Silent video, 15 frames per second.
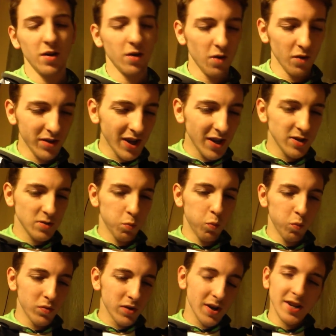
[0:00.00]
Like
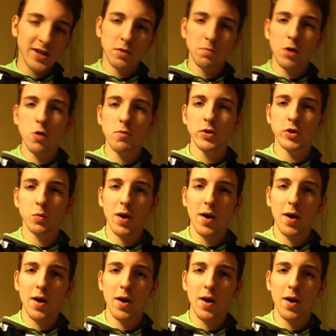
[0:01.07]
these are moments